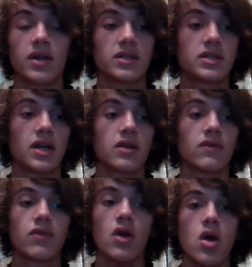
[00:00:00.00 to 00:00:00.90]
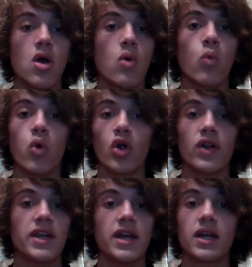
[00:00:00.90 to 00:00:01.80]
Instead of
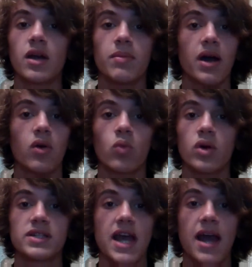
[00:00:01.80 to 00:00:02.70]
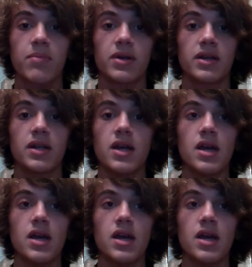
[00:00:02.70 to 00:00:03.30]
worrying about what's happened,